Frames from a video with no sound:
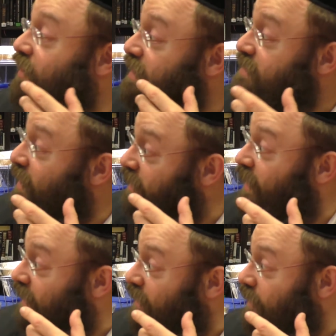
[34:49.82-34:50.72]
there and he's done
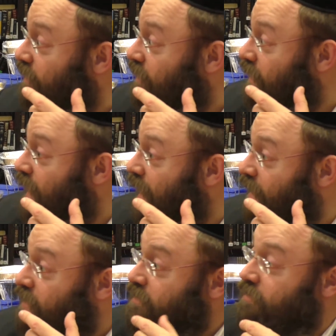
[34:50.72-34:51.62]
that.
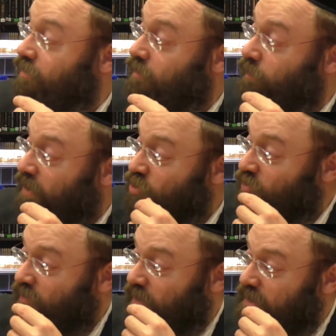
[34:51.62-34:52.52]
So the
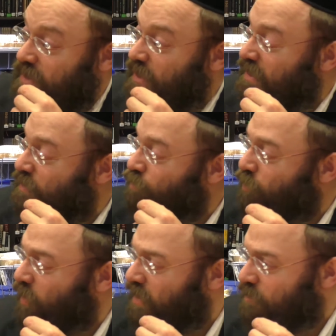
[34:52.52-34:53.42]
Batshuva is, is,
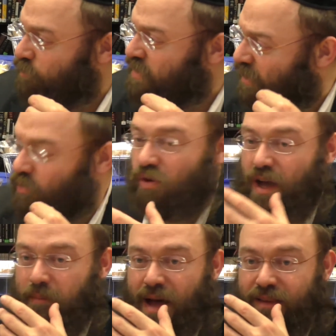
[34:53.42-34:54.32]
is Bzichu
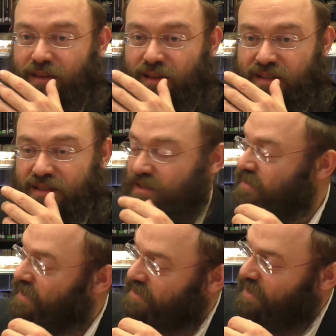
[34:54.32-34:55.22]
Chamata, Chassidus
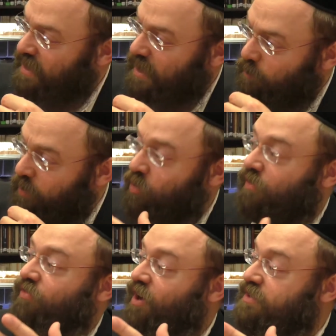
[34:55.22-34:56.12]
says. He
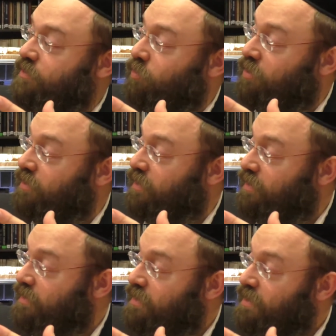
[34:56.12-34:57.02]
purifies the world.
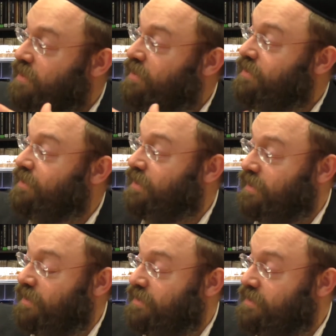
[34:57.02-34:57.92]

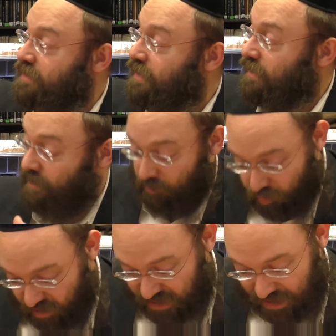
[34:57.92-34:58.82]
The, the, he,
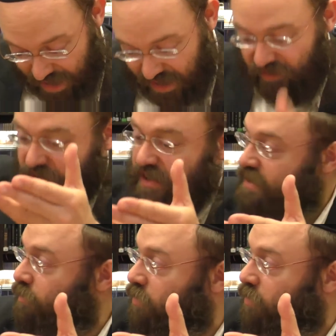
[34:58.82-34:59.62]
bring, he elevates the